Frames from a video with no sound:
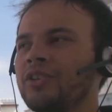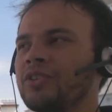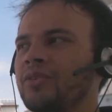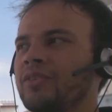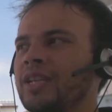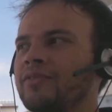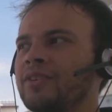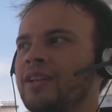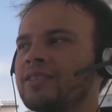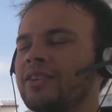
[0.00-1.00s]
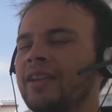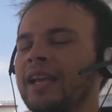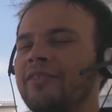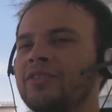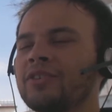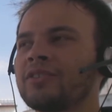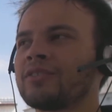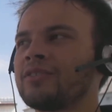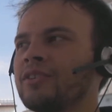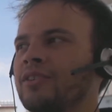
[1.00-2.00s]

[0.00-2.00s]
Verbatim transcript: You don't even necessarily have to